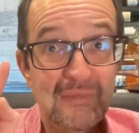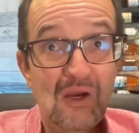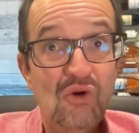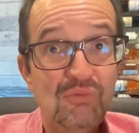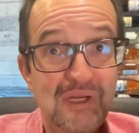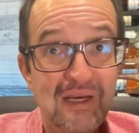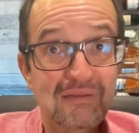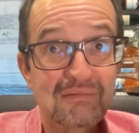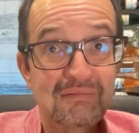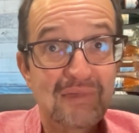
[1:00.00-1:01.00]
I hope not.
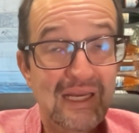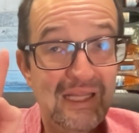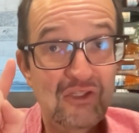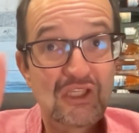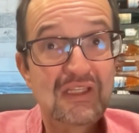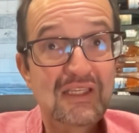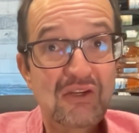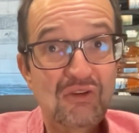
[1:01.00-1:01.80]
And I did tell you